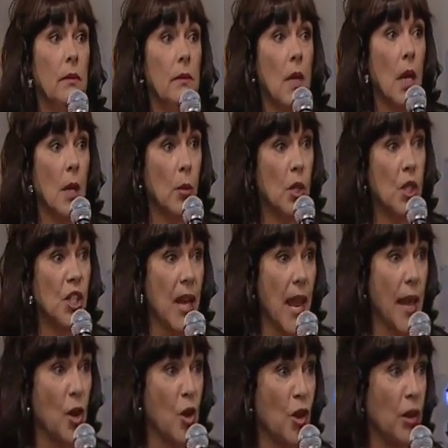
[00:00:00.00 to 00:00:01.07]
I will
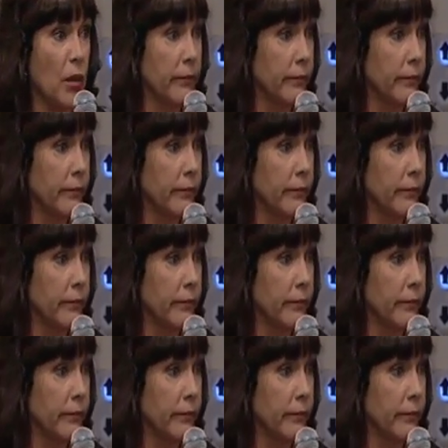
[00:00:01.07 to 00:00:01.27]
shag her.